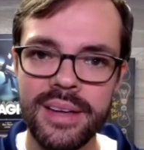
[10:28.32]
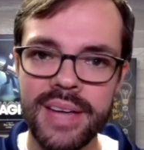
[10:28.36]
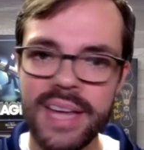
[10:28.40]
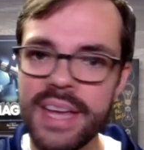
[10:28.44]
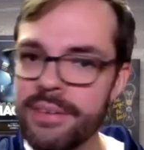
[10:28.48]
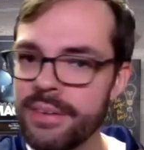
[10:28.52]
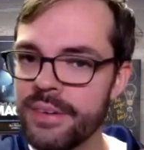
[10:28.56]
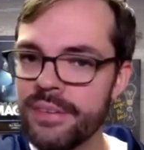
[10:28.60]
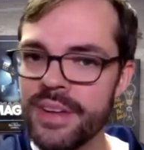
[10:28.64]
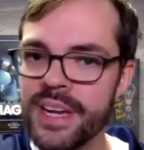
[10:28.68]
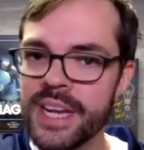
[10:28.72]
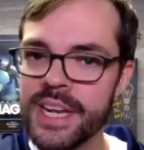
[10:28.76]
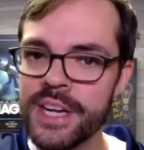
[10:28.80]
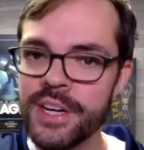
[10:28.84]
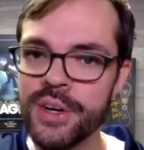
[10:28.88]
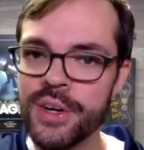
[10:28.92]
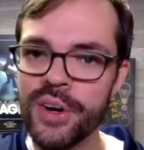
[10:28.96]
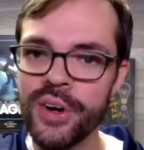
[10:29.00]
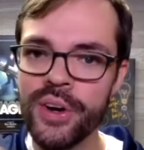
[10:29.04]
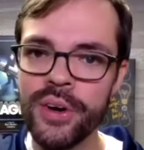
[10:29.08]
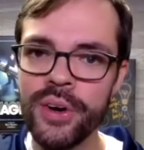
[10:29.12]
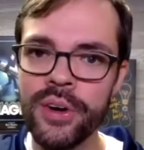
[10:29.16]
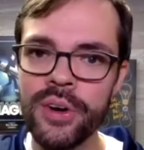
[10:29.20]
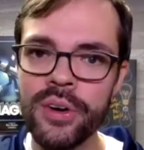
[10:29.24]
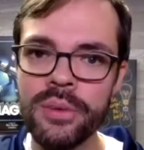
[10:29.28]
even if I didn't
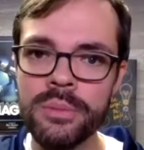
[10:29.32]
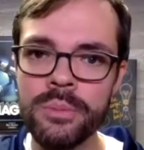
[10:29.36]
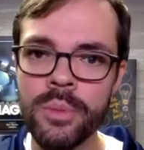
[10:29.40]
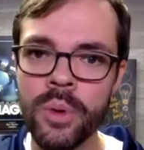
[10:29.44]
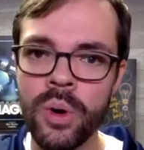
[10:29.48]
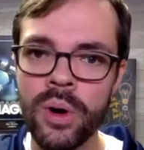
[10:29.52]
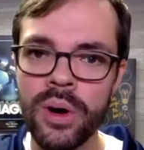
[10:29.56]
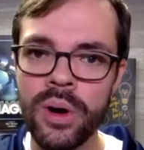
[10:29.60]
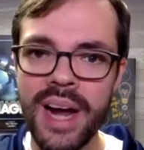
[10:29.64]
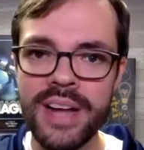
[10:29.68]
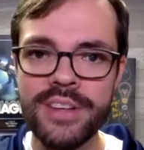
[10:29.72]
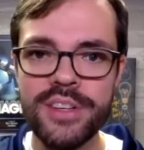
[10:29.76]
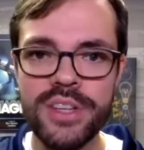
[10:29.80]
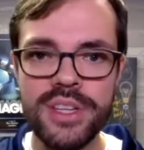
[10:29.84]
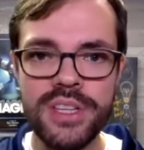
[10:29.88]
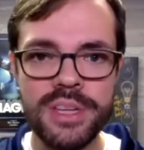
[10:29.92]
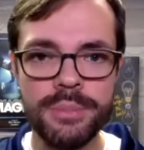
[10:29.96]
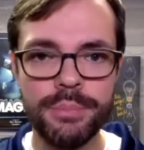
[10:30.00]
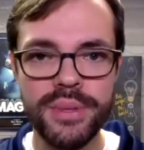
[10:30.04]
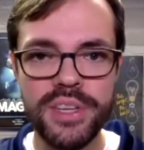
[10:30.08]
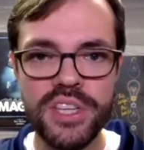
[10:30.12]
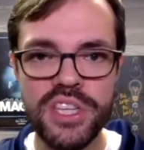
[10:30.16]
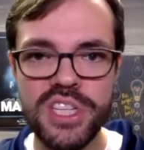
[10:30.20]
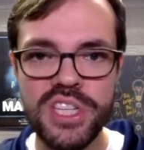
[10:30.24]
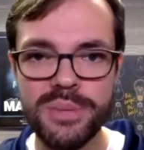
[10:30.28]
earn more, I just
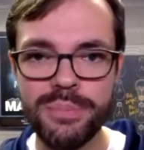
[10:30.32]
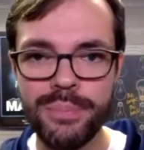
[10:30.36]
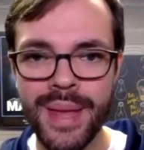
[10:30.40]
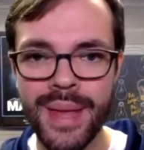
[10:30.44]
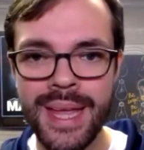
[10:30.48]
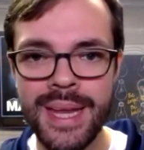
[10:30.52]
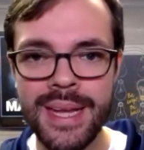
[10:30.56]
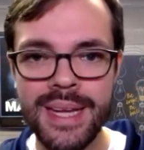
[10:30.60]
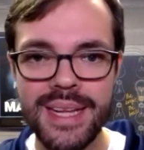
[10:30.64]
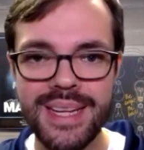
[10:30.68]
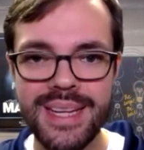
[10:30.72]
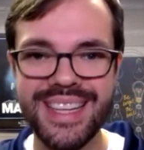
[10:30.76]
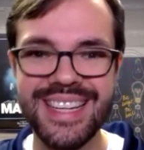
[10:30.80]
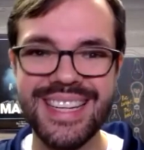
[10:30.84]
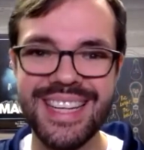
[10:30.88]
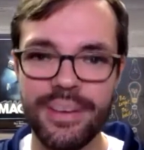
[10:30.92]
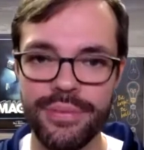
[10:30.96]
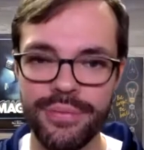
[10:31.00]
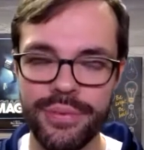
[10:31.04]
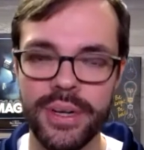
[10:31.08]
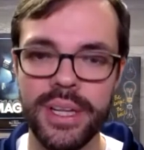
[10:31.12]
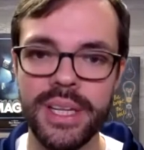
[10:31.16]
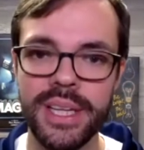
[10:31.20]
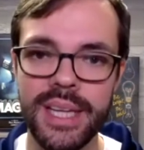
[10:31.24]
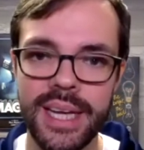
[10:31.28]
simply spend
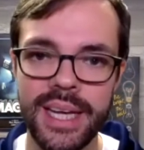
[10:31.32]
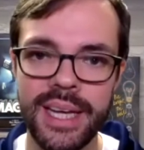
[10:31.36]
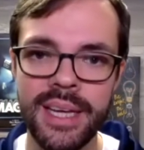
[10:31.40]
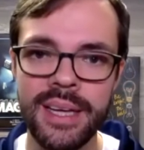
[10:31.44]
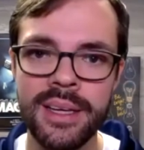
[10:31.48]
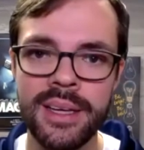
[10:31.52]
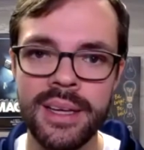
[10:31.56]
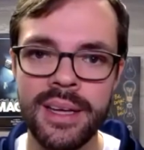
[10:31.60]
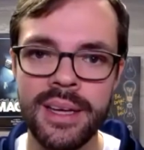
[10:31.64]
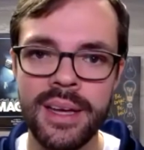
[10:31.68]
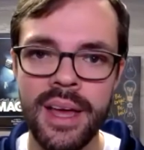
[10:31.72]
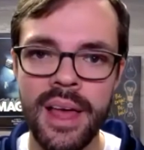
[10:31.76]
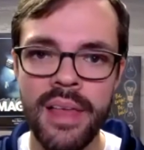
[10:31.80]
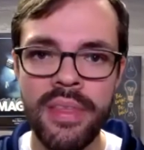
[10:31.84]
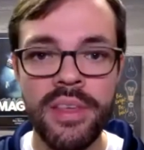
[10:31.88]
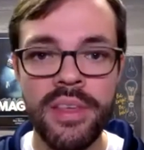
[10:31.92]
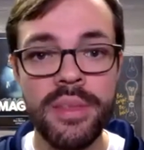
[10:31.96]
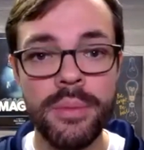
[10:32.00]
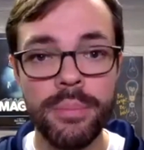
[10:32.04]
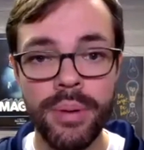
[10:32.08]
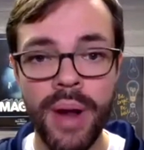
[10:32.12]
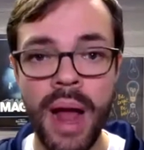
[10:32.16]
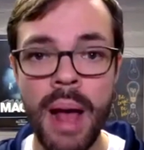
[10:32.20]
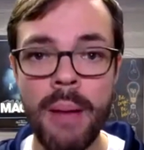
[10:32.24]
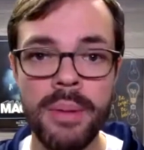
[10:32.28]
differently, then
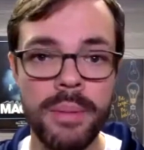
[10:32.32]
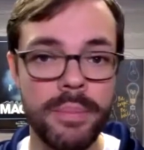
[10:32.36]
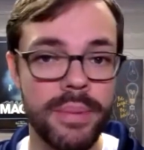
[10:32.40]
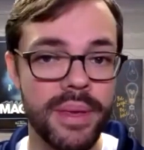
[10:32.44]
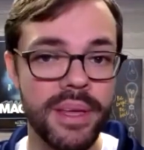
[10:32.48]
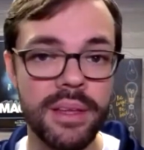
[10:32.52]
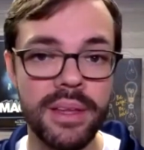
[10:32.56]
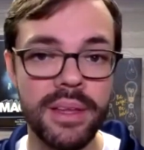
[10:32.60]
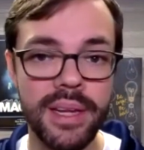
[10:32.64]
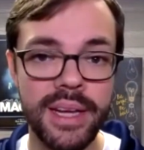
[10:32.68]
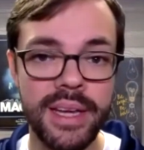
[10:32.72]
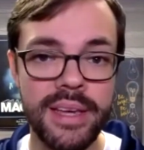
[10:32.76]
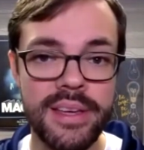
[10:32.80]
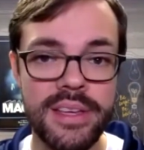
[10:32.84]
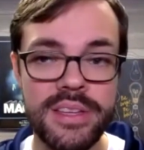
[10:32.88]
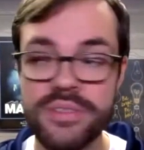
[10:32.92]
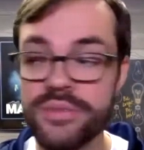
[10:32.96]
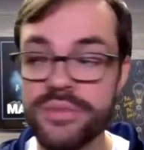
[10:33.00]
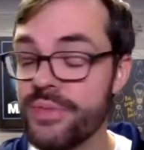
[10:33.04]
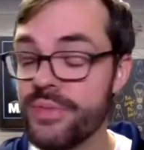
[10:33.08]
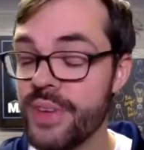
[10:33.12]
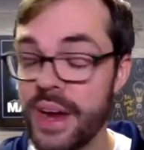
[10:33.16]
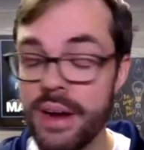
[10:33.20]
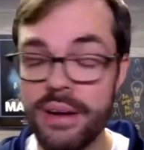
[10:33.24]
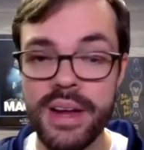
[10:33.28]
the probability is
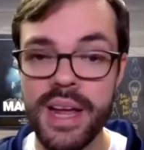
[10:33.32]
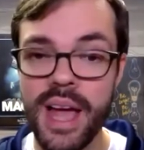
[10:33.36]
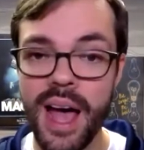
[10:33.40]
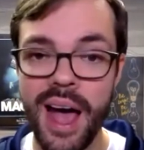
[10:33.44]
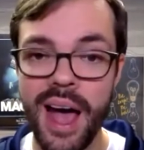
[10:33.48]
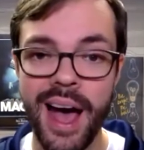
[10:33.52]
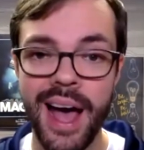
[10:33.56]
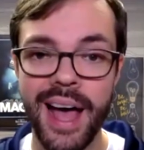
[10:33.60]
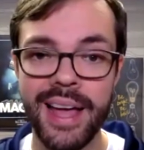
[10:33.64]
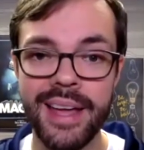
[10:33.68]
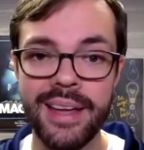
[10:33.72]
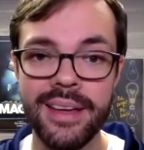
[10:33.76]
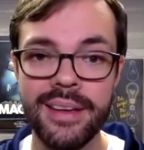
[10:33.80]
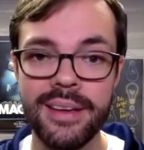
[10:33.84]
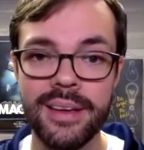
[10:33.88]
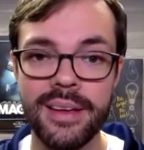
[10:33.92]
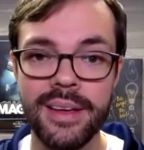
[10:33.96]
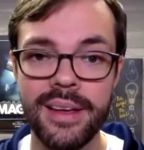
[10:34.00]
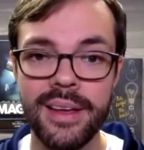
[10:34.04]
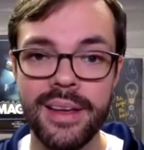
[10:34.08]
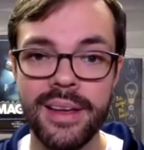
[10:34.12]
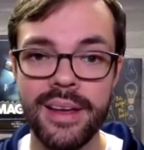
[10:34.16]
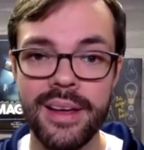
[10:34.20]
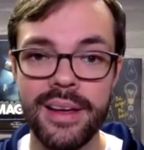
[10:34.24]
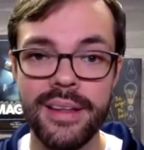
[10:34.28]
very high
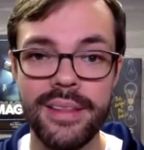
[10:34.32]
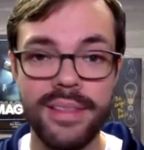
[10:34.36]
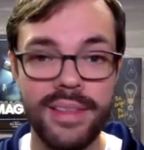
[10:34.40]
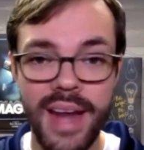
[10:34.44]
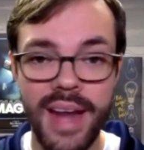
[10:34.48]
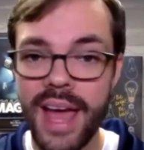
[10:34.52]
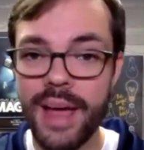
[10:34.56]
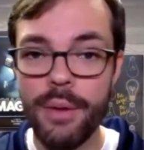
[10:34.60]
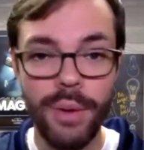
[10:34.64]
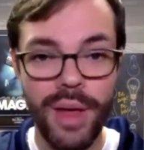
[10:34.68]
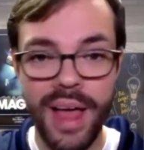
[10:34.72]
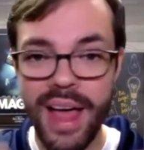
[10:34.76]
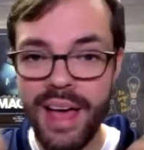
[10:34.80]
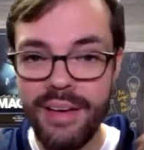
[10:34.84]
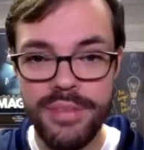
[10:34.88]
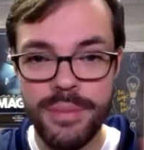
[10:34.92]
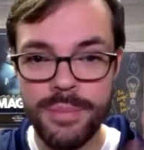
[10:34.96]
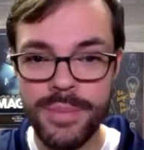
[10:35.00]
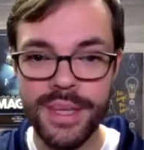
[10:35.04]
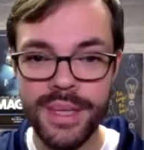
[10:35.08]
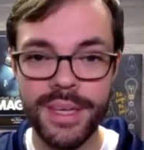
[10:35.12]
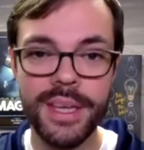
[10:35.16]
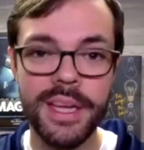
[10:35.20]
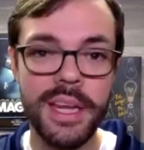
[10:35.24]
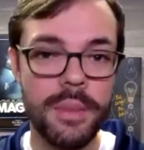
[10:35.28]
that I will have the
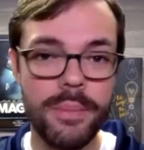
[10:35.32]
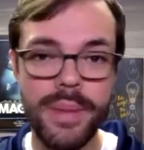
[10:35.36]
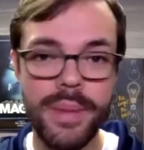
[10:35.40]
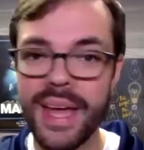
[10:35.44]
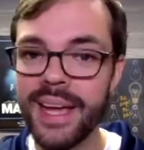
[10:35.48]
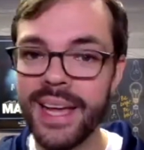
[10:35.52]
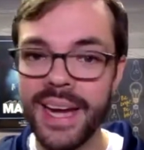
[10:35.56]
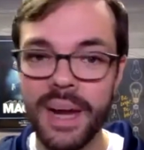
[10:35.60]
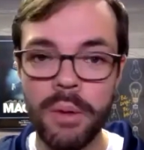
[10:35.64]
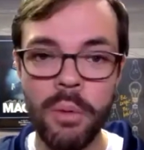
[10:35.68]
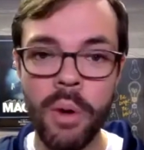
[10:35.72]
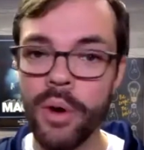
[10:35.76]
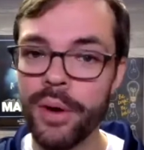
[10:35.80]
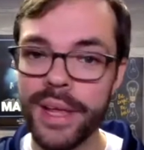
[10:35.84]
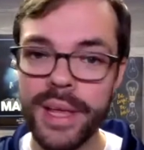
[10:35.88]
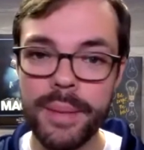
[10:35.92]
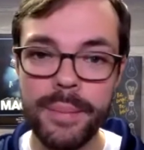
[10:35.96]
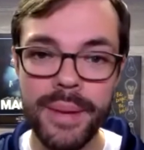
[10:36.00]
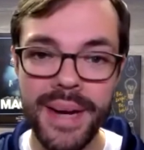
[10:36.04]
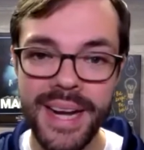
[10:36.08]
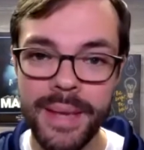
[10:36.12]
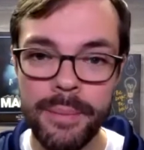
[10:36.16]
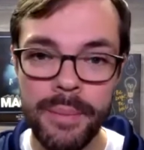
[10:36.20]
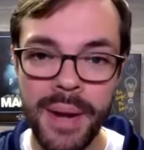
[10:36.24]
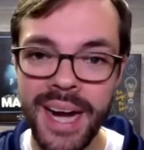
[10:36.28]
million in the bank and I won't need
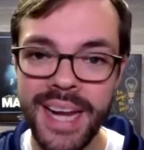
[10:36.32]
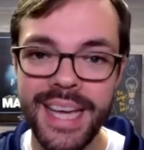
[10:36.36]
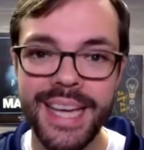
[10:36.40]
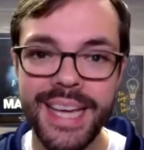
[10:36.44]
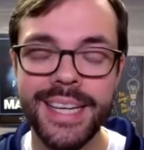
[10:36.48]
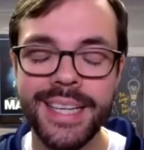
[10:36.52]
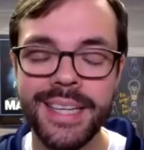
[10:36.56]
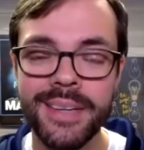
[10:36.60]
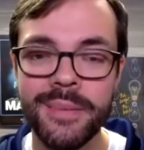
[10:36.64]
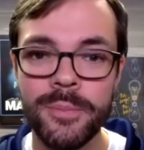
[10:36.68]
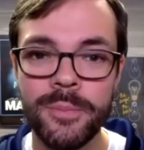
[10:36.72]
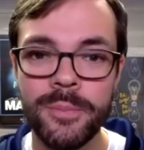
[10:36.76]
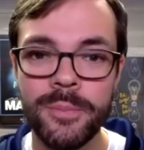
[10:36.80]
any money.